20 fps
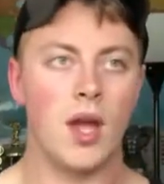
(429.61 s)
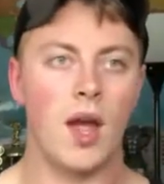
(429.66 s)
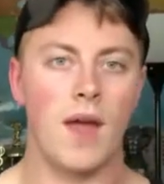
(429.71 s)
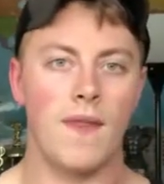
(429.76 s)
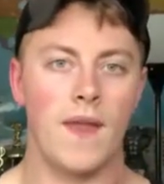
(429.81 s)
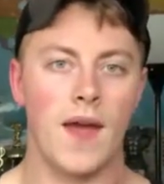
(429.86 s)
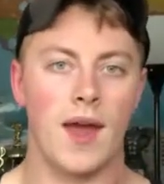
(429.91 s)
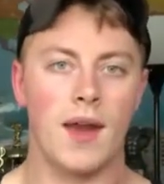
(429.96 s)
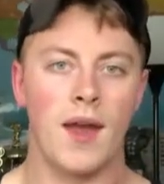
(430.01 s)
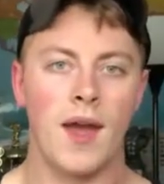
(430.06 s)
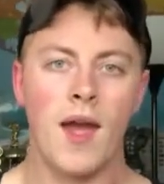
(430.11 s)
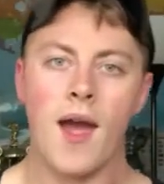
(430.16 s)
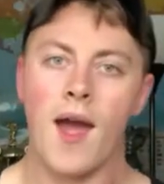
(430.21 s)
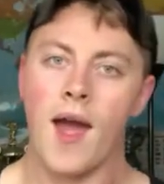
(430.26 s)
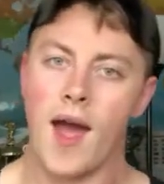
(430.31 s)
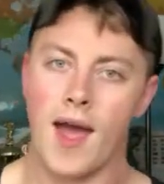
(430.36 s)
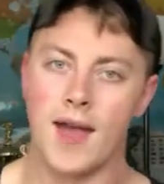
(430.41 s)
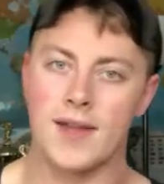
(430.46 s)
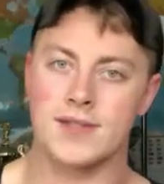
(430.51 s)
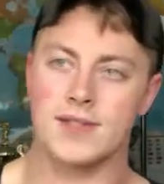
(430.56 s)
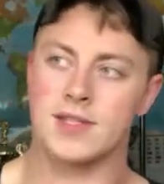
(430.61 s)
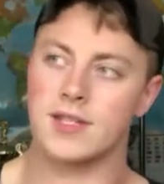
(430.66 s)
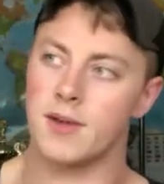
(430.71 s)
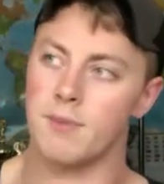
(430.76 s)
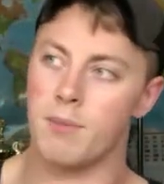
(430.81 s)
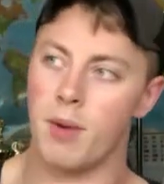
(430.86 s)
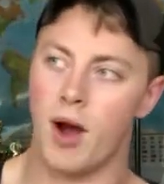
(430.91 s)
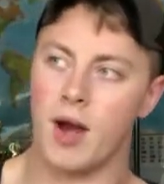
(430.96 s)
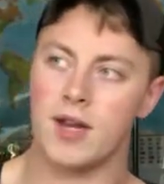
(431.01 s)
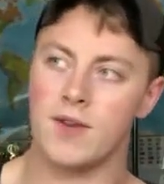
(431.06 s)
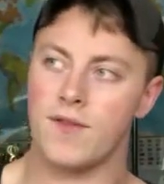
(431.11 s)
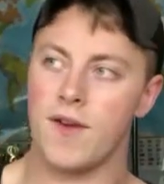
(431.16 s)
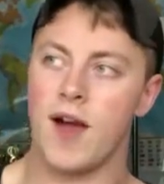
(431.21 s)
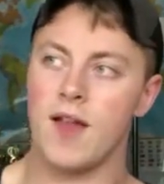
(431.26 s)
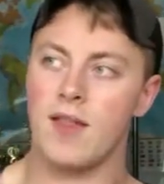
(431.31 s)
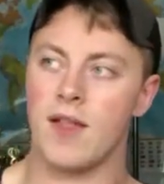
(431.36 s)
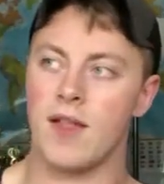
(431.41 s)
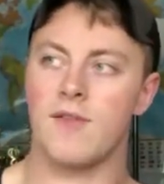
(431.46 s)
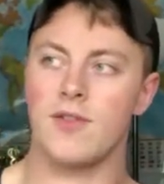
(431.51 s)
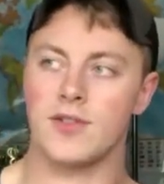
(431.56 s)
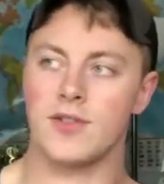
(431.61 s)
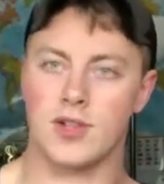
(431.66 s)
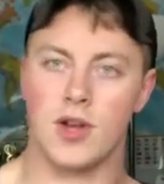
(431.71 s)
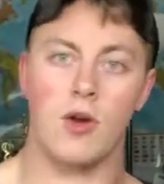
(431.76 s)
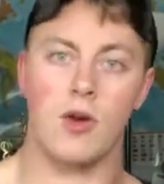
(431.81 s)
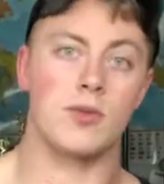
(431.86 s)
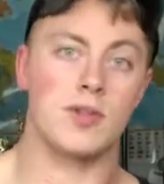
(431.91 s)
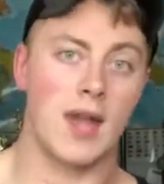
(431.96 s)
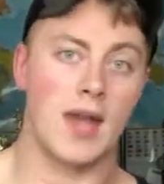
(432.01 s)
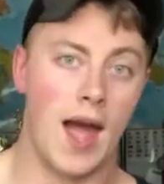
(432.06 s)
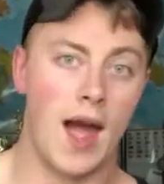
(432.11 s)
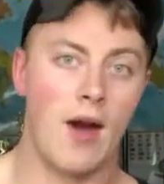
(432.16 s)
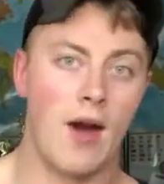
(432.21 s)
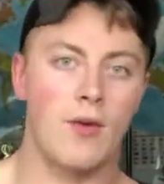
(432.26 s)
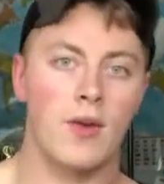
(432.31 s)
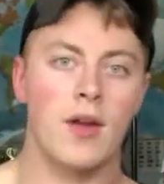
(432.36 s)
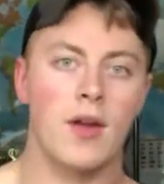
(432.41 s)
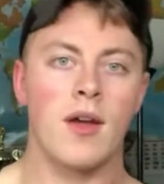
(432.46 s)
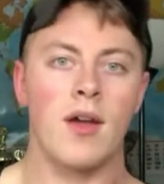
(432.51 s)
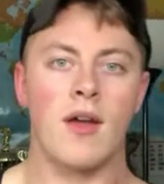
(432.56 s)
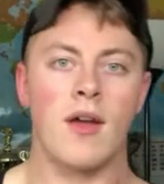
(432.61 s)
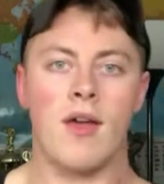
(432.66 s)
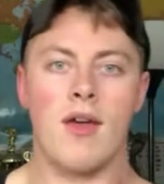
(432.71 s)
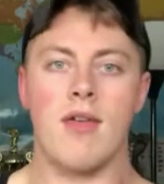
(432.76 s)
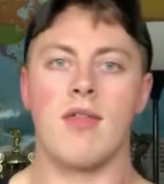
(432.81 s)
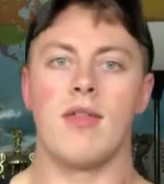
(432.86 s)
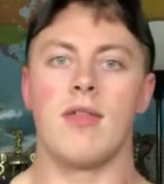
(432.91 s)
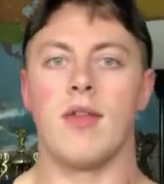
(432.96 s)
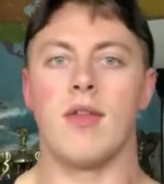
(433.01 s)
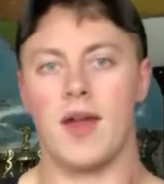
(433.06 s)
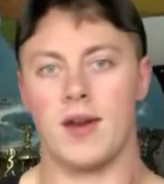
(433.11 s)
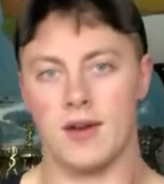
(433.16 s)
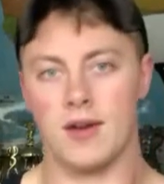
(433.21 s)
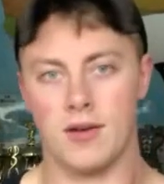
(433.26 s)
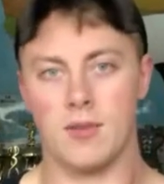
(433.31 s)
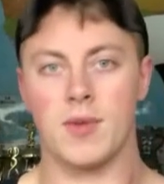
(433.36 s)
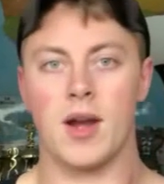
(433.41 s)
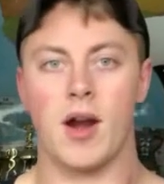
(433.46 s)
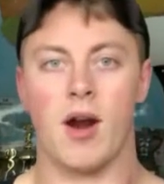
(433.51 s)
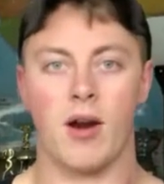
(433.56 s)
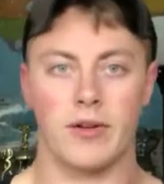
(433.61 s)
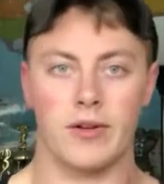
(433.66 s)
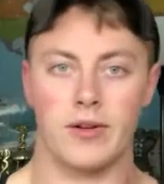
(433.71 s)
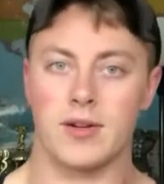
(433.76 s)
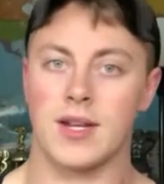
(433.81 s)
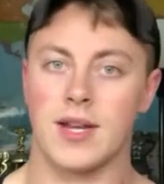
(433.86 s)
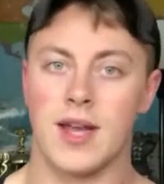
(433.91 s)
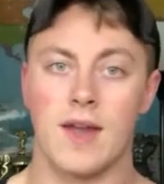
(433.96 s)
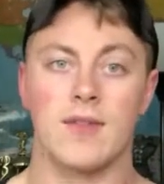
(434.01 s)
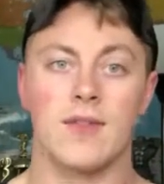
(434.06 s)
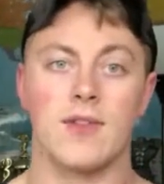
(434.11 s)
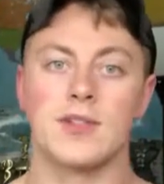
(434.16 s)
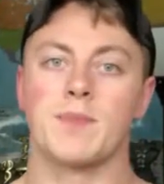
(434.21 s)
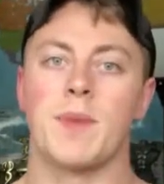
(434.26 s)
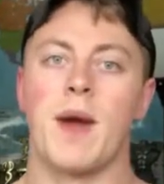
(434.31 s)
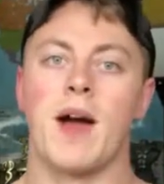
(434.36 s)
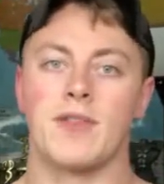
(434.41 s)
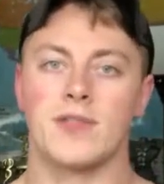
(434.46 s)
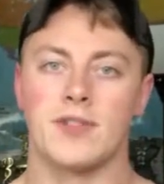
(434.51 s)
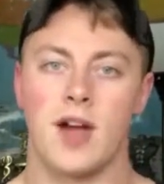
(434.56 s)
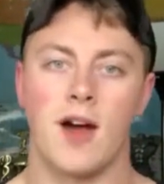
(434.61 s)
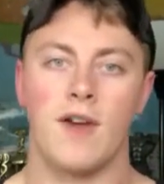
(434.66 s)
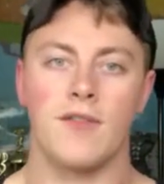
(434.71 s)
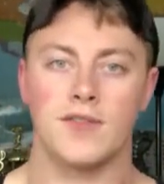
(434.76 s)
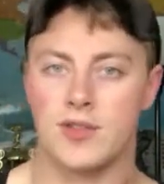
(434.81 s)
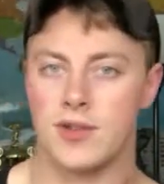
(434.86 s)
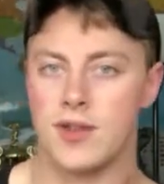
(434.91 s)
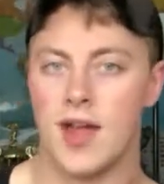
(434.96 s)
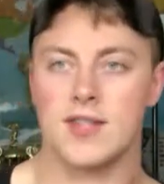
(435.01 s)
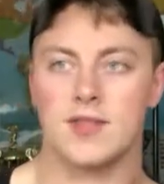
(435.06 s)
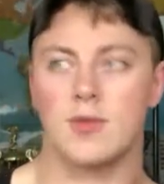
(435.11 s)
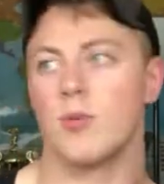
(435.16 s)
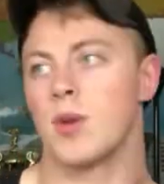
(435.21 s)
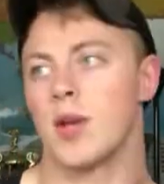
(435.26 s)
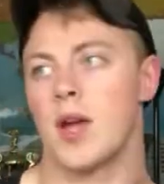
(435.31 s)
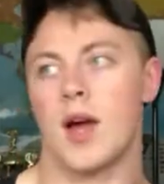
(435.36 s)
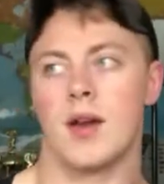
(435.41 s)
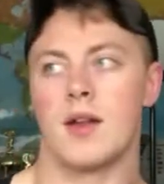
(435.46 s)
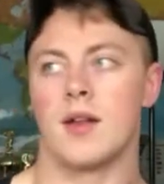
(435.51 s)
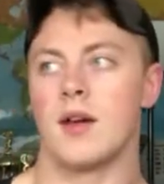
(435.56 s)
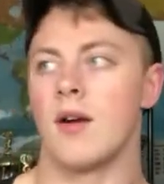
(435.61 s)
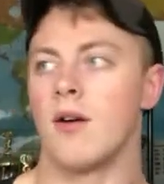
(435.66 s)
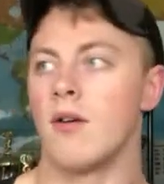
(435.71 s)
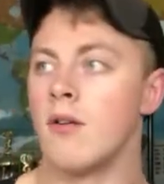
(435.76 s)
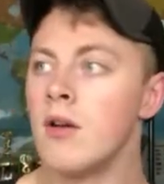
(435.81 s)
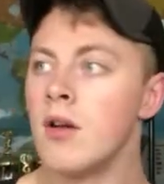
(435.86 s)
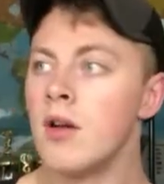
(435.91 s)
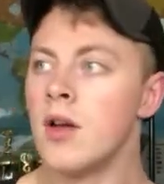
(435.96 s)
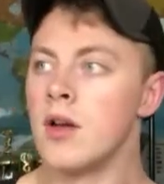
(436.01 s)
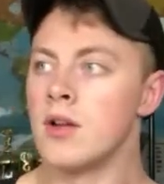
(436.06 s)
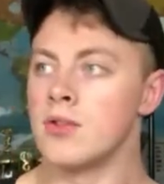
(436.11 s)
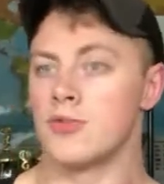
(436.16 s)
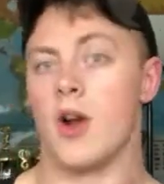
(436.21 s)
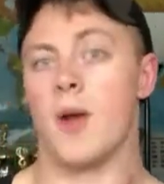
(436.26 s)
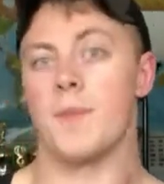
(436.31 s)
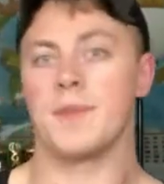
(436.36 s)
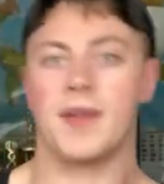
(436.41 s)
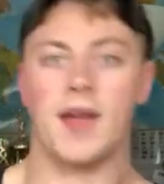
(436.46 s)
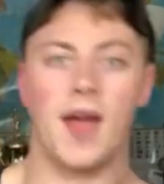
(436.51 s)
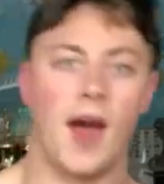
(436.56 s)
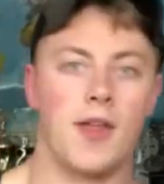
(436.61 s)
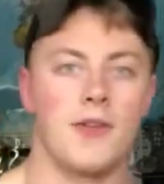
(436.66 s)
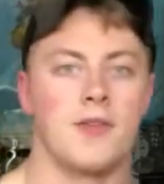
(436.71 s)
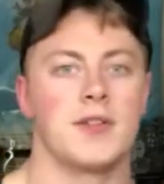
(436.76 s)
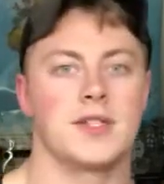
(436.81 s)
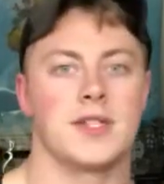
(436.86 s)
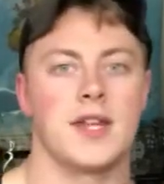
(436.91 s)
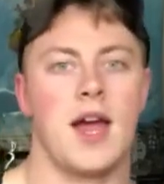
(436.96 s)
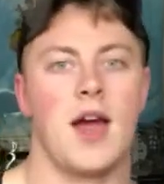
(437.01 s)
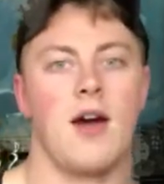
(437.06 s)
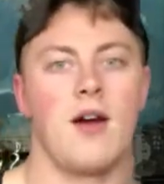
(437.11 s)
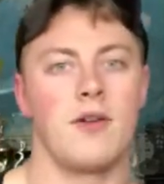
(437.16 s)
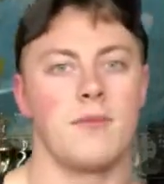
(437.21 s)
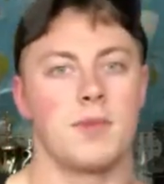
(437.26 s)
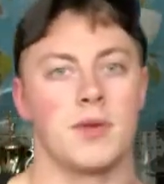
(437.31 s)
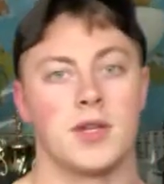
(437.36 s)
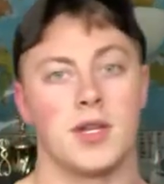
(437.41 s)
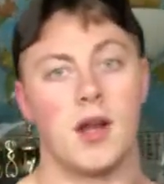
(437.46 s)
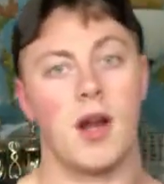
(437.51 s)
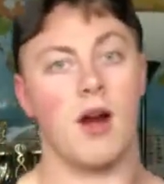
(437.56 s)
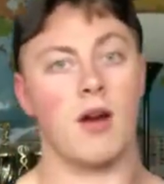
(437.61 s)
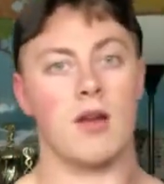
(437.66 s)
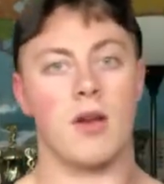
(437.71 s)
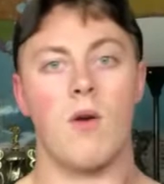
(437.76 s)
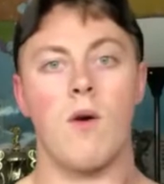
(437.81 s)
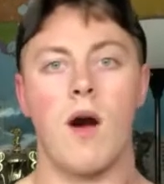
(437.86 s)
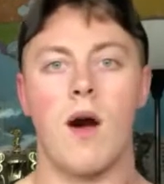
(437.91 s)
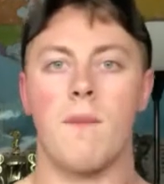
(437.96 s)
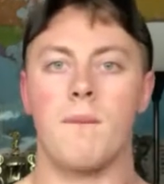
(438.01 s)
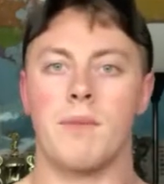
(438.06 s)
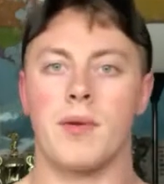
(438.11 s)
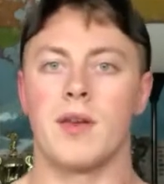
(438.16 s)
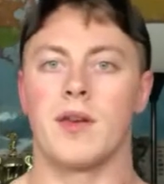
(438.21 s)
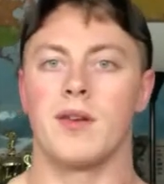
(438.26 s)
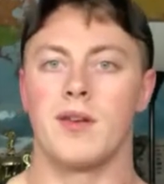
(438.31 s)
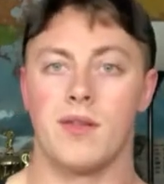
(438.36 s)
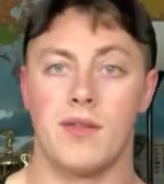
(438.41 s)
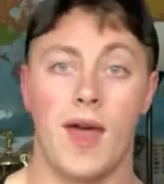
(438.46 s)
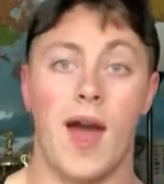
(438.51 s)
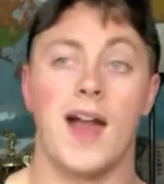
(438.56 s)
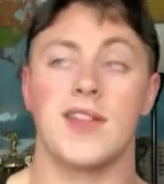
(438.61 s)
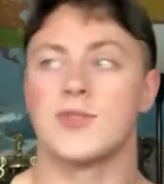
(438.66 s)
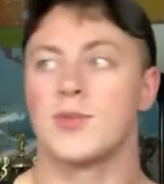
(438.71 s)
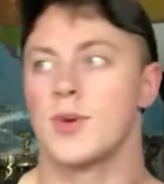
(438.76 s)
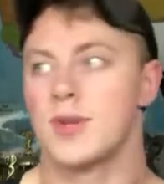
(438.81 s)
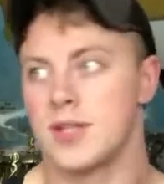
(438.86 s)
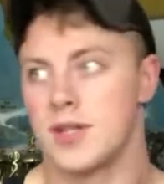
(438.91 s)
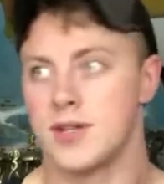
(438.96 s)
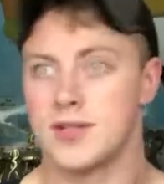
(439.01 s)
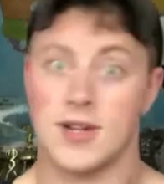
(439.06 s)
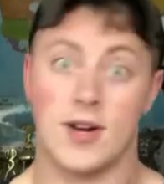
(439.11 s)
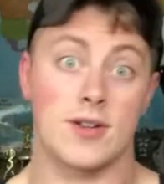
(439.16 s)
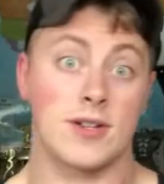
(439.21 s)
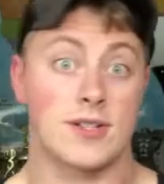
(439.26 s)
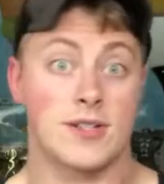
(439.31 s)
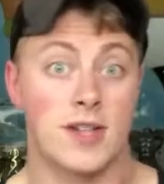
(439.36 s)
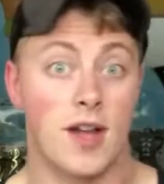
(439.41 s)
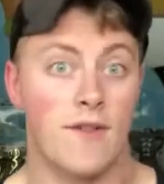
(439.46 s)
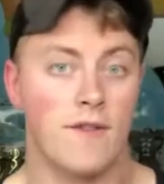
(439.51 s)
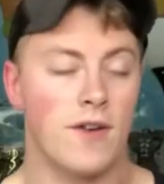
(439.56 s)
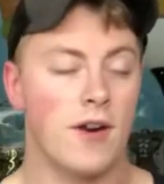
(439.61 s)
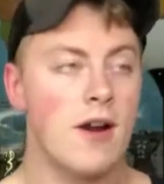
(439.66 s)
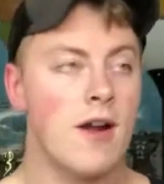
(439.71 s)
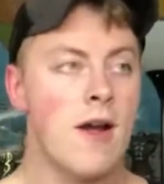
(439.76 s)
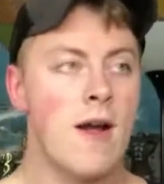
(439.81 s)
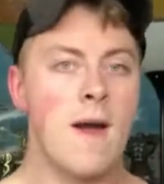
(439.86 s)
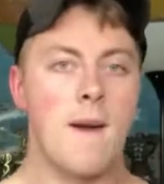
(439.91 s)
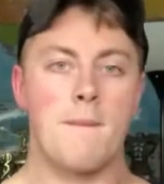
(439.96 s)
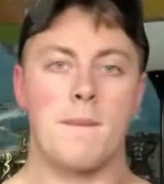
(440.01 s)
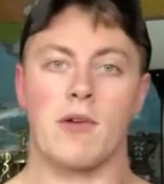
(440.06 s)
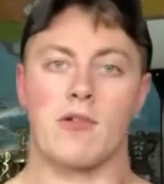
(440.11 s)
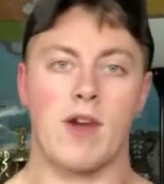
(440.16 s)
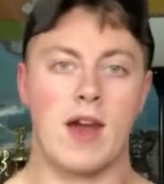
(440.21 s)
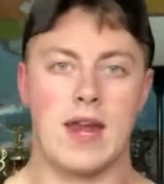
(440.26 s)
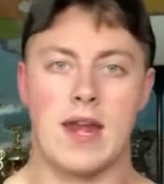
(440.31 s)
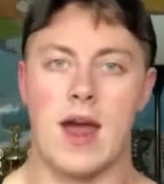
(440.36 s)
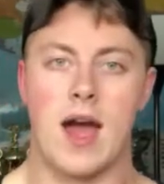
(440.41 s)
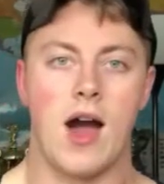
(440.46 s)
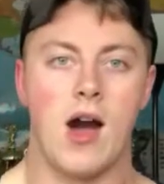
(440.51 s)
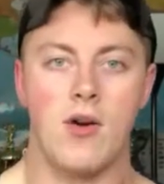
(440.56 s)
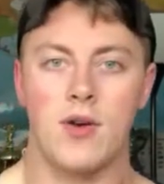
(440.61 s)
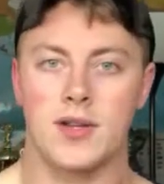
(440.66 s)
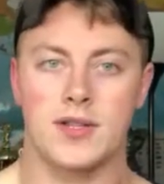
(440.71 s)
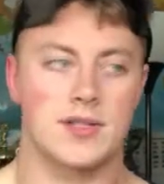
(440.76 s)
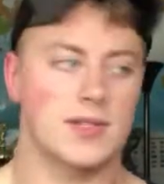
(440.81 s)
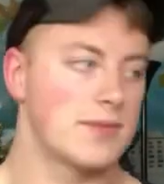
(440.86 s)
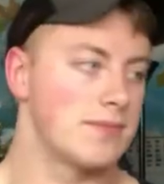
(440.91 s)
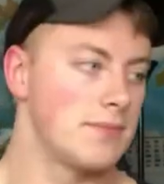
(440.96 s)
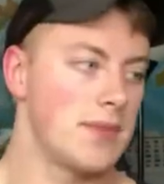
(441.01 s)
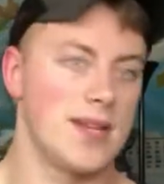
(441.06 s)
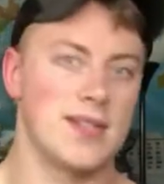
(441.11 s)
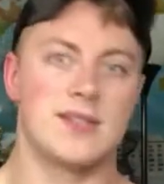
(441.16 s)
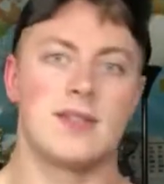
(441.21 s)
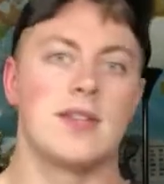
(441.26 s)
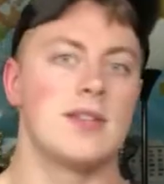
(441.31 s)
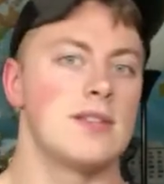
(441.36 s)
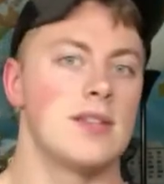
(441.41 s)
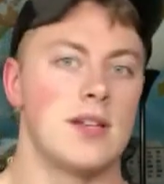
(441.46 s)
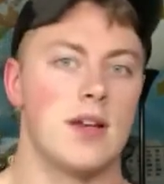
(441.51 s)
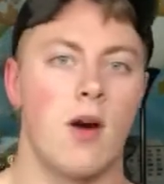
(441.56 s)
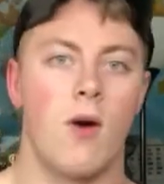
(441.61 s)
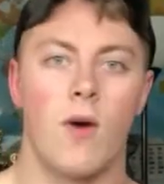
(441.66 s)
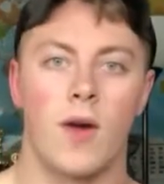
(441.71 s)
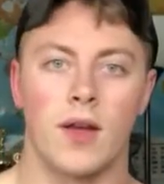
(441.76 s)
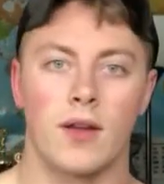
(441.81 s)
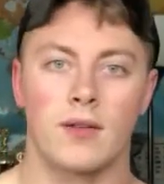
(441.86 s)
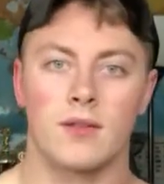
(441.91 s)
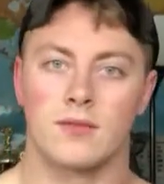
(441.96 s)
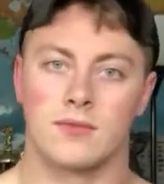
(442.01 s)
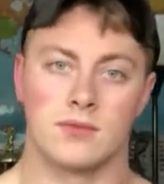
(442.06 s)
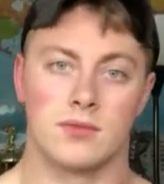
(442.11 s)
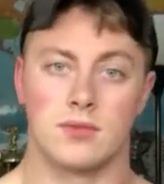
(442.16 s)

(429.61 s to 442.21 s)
And then as the body fat levels go down, then it'll be harder to get those pounds off. So that's when we gotta, you know, drop the calories down, put the cardio up, and that's when you start to suffer. But right now, it's it's easy going.